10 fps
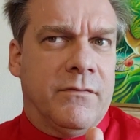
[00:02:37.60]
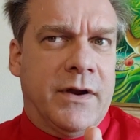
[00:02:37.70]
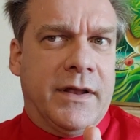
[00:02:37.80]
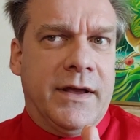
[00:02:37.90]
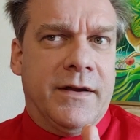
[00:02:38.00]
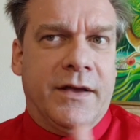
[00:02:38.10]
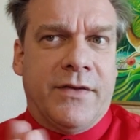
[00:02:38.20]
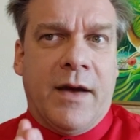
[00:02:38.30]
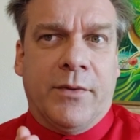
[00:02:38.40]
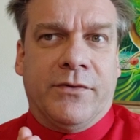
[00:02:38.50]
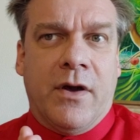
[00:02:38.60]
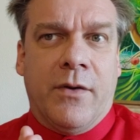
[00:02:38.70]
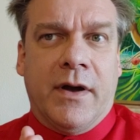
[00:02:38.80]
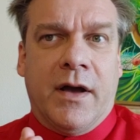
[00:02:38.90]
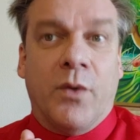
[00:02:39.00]
Really? Is that what's
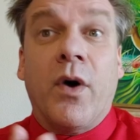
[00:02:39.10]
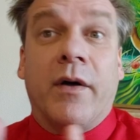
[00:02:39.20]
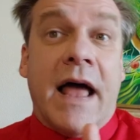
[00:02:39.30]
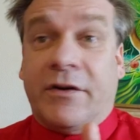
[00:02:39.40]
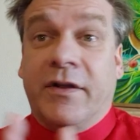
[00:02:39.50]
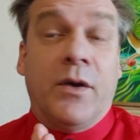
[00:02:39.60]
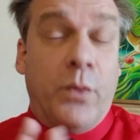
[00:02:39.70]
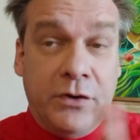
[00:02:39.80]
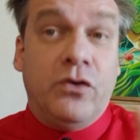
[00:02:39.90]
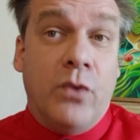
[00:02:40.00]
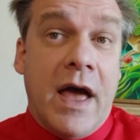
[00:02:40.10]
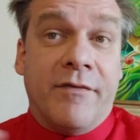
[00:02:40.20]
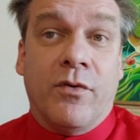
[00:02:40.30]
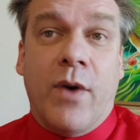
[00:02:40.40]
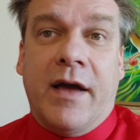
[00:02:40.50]
going on? Well, actually, we do
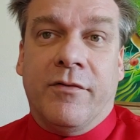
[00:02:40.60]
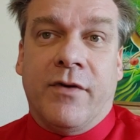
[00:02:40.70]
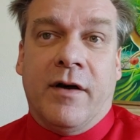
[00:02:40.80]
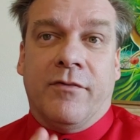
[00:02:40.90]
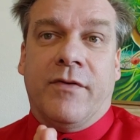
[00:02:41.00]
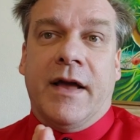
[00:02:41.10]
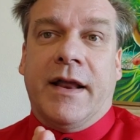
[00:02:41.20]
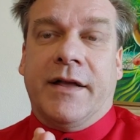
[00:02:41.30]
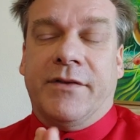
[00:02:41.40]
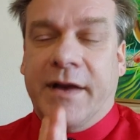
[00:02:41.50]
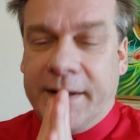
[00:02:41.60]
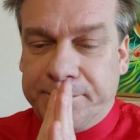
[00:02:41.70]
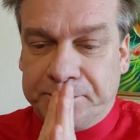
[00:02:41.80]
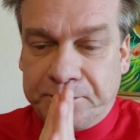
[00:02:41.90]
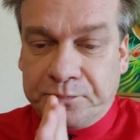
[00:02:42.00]
have a way of financing it.
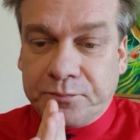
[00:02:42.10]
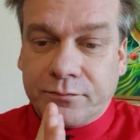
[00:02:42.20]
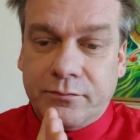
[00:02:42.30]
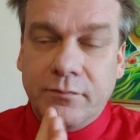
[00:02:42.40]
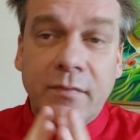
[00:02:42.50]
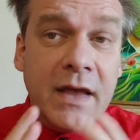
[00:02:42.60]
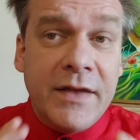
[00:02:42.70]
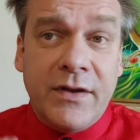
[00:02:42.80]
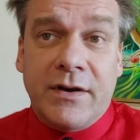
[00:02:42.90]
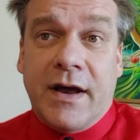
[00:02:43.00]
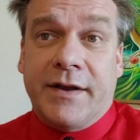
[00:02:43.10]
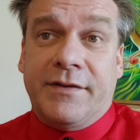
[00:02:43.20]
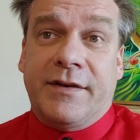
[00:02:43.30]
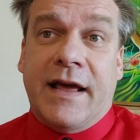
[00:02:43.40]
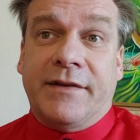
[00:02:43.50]
In the United
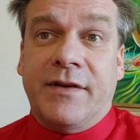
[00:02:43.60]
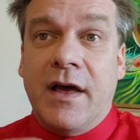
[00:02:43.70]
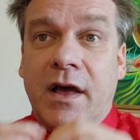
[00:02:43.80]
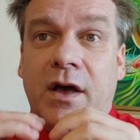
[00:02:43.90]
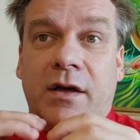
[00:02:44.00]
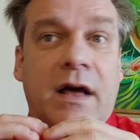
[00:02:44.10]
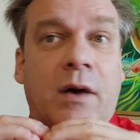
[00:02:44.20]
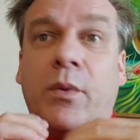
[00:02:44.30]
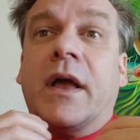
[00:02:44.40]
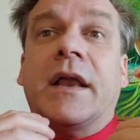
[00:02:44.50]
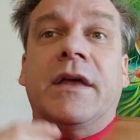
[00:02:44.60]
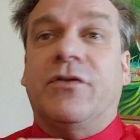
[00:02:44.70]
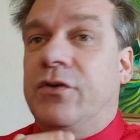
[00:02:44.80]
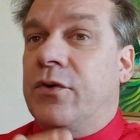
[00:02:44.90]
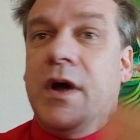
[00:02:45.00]
States, we can
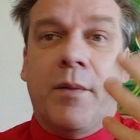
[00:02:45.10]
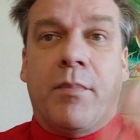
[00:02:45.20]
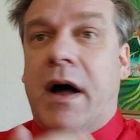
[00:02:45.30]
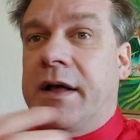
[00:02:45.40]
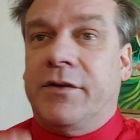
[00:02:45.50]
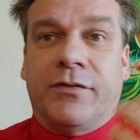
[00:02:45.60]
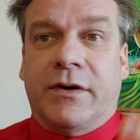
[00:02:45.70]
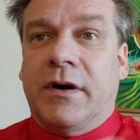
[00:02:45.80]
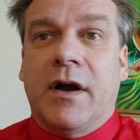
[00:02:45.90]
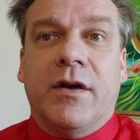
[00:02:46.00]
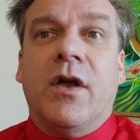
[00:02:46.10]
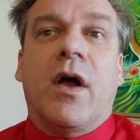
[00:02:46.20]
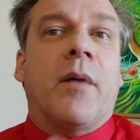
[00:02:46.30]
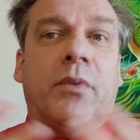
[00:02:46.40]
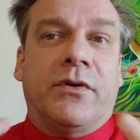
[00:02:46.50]
issue bonds for
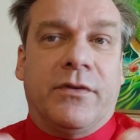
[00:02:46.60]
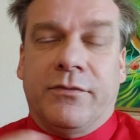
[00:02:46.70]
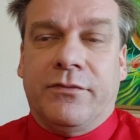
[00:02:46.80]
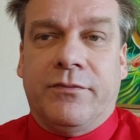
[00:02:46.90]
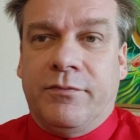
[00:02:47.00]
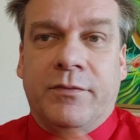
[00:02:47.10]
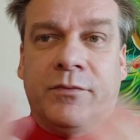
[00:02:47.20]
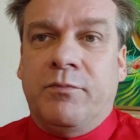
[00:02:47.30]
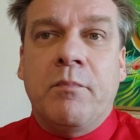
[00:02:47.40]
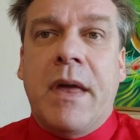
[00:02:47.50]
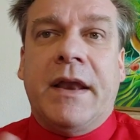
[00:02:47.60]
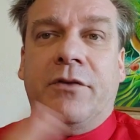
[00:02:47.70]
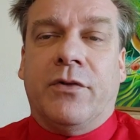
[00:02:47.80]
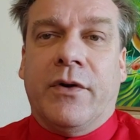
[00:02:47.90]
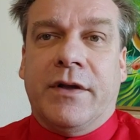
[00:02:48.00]
upwards of many
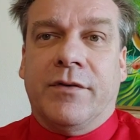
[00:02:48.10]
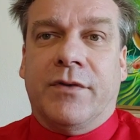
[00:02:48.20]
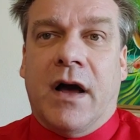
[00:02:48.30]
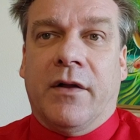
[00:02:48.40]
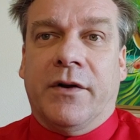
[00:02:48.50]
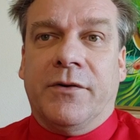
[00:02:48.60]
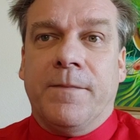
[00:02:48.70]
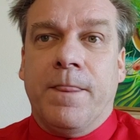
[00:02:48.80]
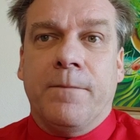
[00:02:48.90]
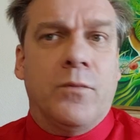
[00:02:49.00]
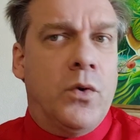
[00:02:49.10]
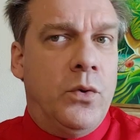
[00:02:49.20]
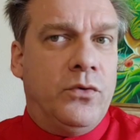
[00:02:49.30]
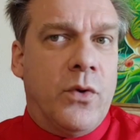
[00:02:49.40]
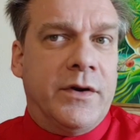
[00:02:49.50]
trillions of dollars.
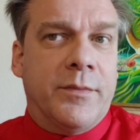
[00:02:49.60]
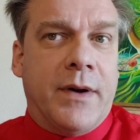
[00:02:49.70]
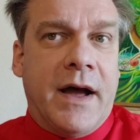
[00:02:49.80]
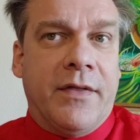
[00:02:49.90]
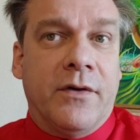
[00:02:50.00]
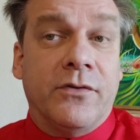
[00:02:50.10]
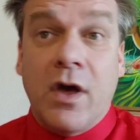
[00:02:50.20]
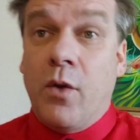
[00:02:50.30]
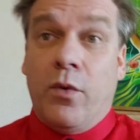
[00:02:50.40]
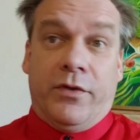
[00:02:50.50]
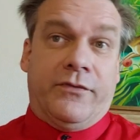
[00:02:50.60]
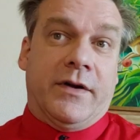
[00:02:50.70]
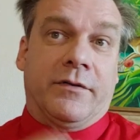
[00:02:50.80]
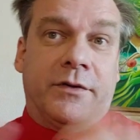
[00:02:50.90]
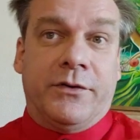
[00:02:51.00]
Who's going to buy those? Well, the
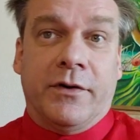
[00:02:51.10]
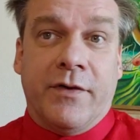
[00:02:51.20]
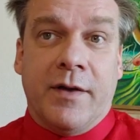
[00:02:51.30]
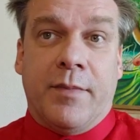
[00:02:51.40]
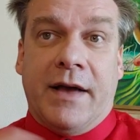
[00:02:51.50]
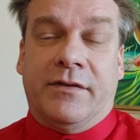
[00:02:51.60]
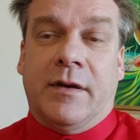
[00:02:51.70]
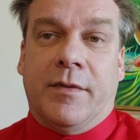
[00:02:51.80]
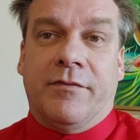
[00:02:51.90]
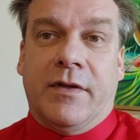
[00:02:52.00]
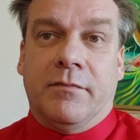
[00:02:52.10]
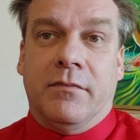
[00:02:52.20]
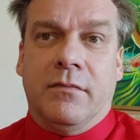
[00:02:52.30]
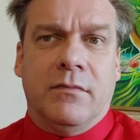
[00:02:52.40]
Federal Reserve can buy some of them.